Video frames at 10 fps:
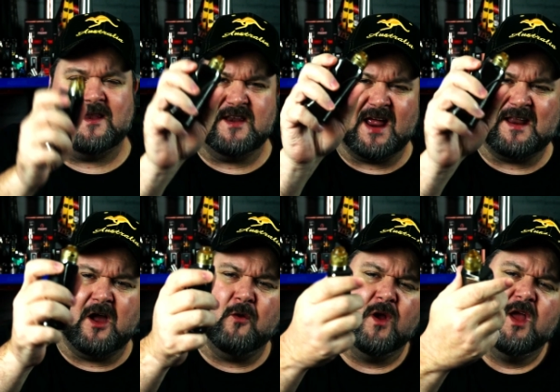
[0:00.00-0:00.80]

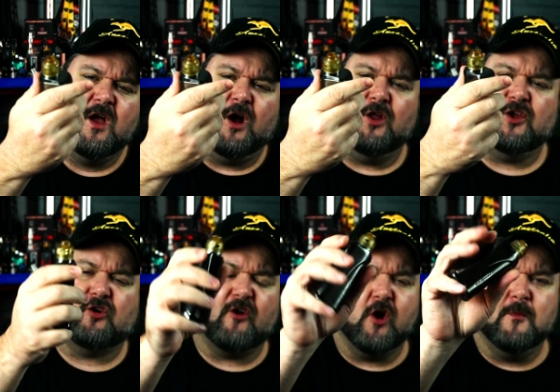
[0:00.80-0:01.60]
Nano on the
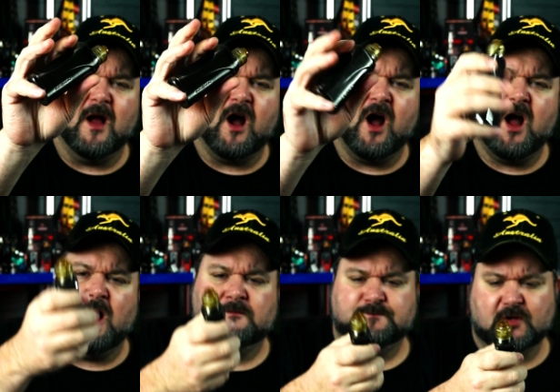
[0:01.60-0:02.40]
Chroma
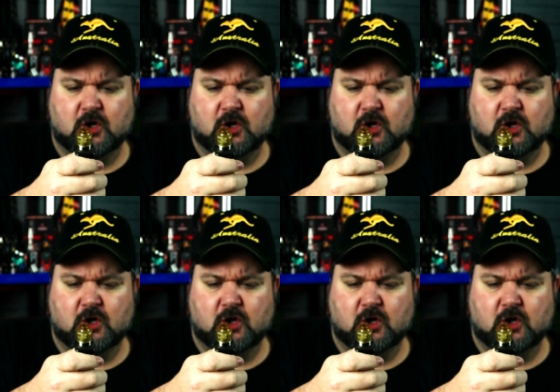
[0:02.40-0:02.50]
R.